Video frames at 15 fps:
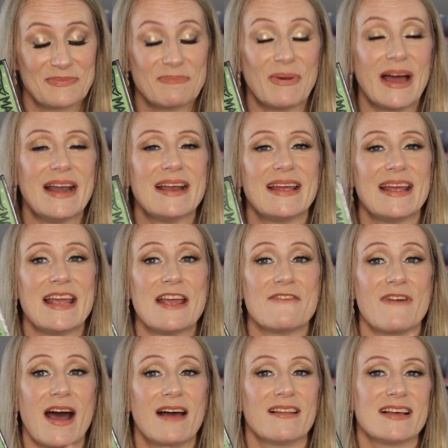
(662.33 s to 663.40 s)
But if
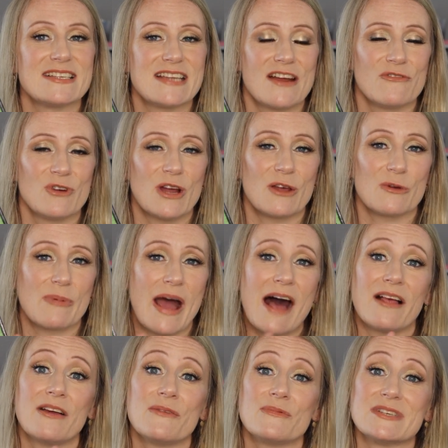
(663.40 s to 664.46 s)
I lost every other
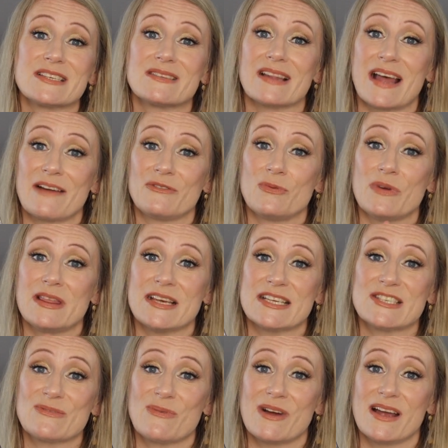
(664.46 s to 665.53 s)
palette was left with
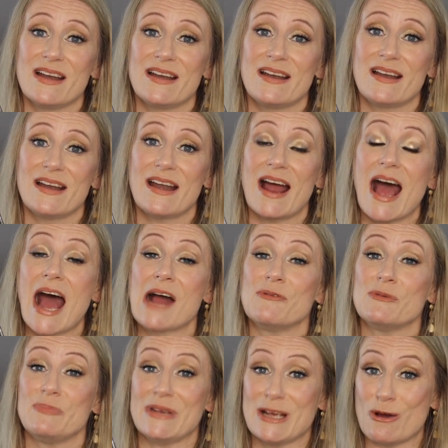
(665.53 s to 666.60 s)
this one, I
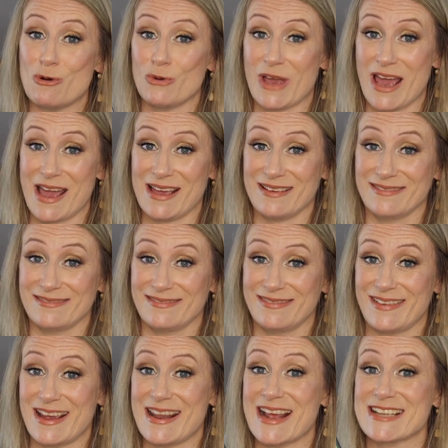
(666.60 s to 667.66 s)
would be okay.
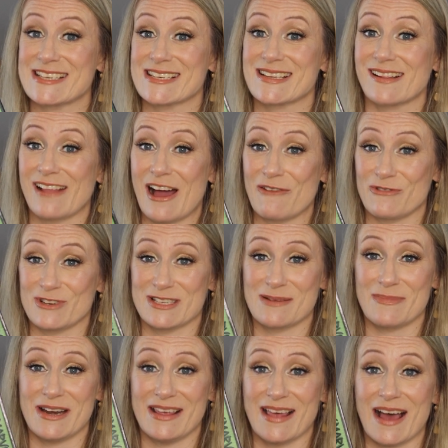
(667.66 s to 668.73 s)
And that says a lot for
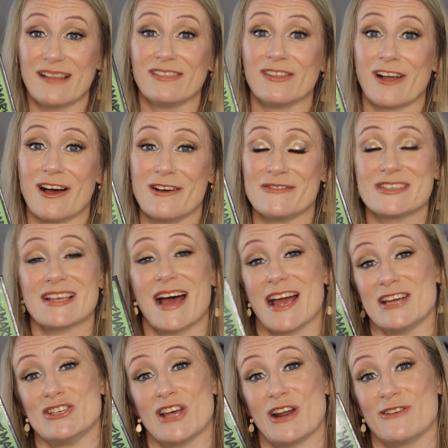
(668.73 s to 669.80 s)
somebody that loves
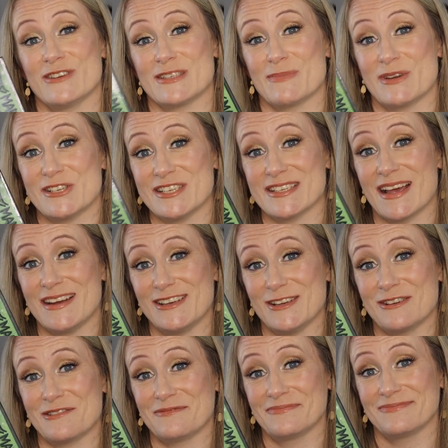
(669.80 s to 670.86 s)
eyeshadow as much as I
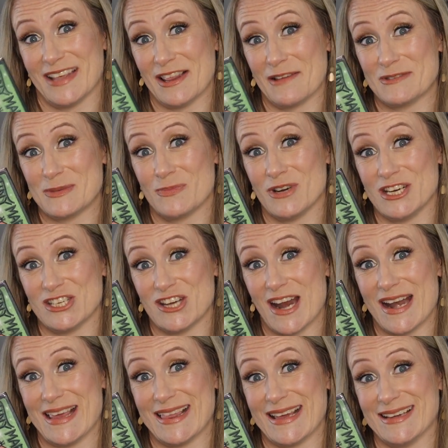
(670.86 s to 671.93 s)
do, loves pretty
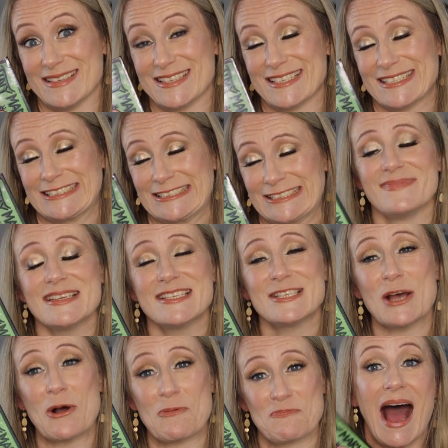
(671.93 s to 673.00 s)
shiny things.
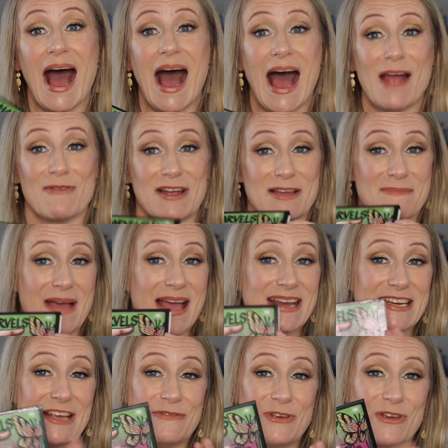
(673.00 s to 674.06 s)
So I
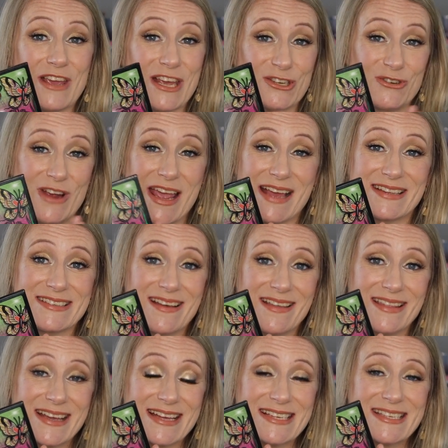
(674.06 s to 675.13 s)
recommend if you can get your hands
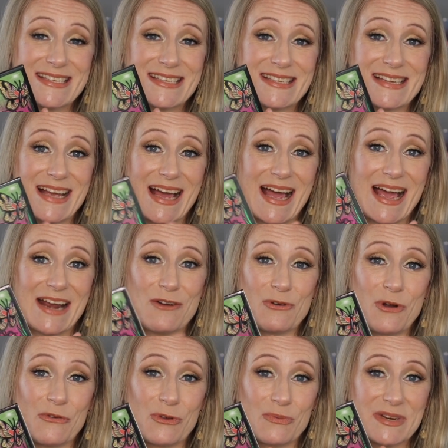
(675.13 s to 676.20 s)
on this, I don't
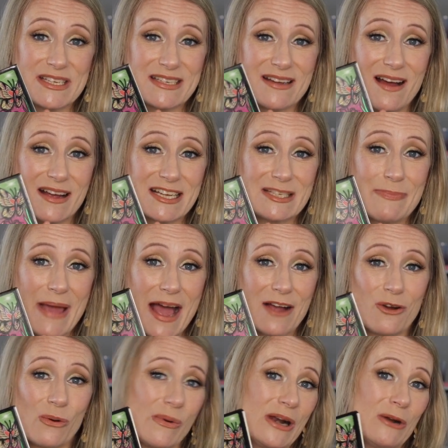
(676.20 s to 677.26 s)
know if the restock is
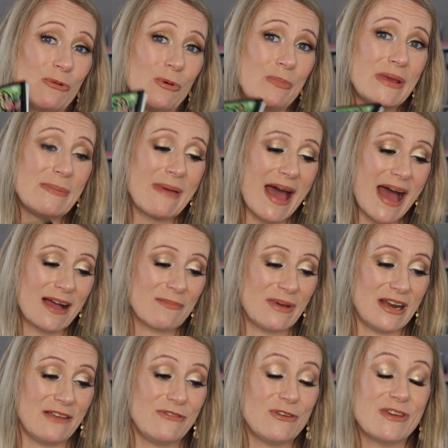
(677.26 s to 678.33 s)
back or when it will be back, but
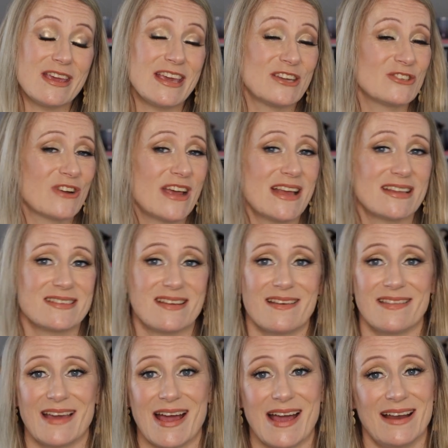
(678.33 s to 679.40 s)
if you can get your hands
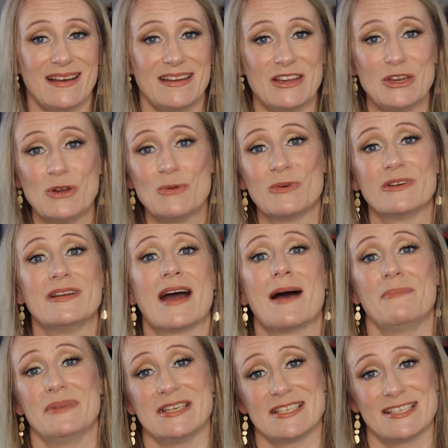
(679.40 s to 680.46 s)
on that, you will
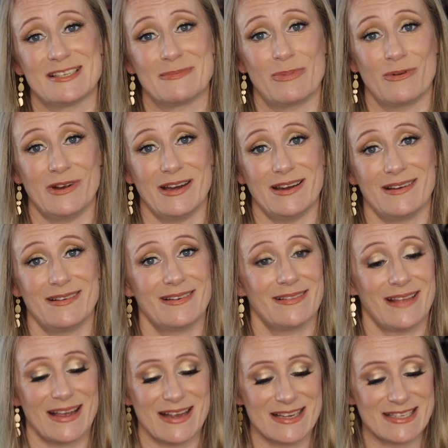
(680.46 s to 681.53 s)
not be disappointed.
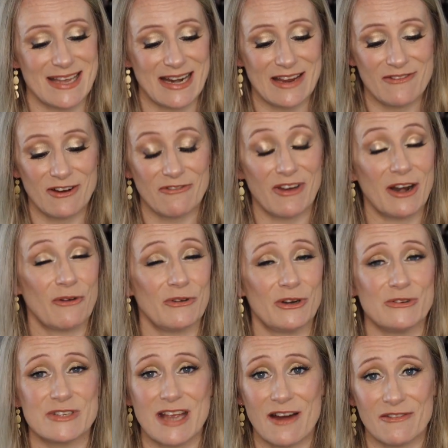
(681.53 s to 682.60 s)
Like I said, even if I don't
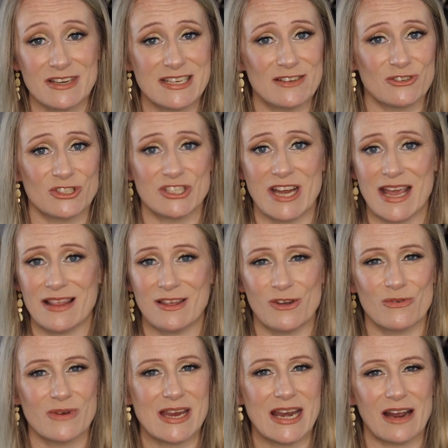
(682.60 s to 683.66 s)
use every single shade, the
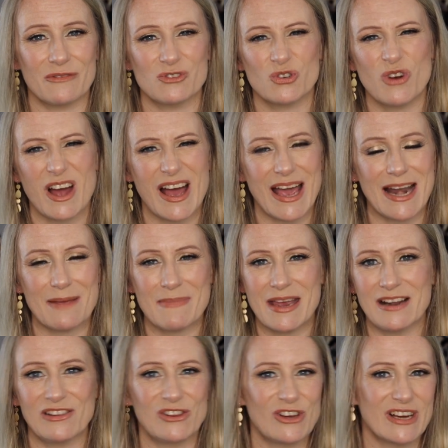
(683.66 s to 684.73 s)
green I've tried, I made
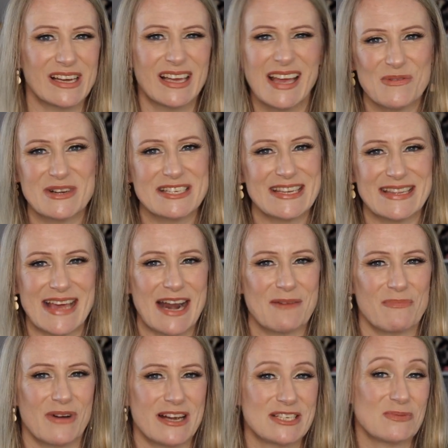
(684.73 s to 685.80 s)
a look, wasn't that
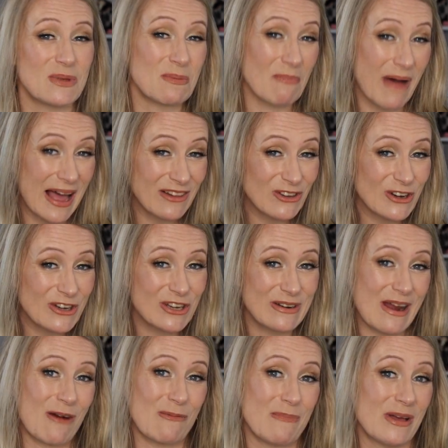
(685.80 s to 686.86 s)
impressed with my look.
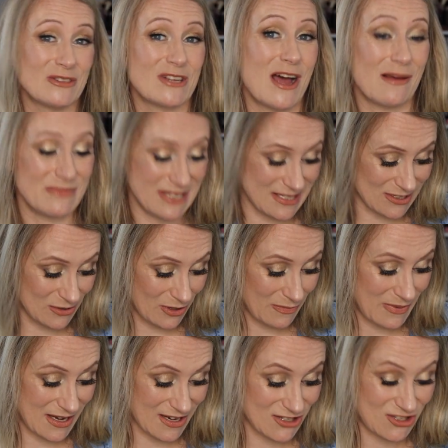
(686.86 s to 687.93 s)
Now, Mel Thompson's look,
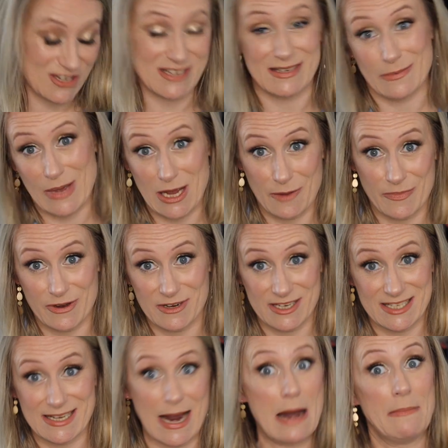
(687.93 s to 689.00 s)
because she's a makeup
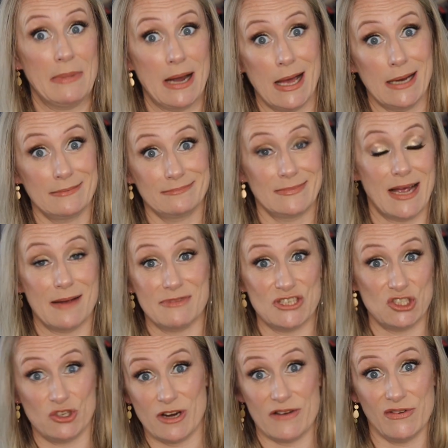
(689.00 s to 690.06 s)
artist, I'm not. I'm
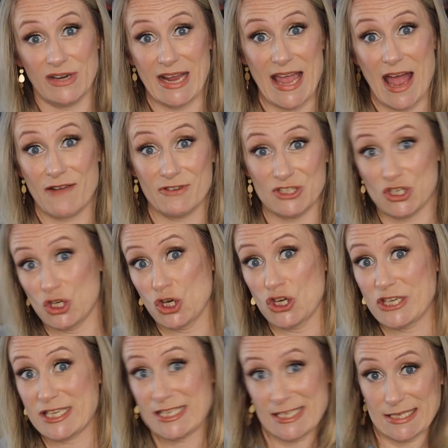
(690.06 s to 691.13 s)
just your everyday average
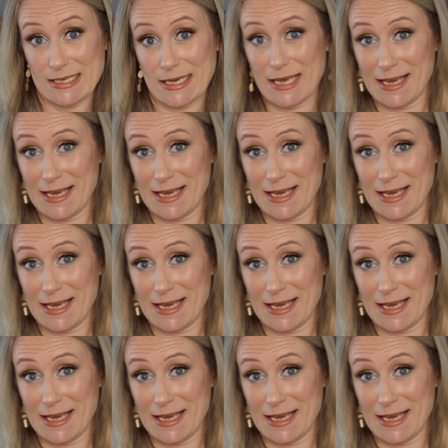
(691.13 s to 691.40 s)
nurse.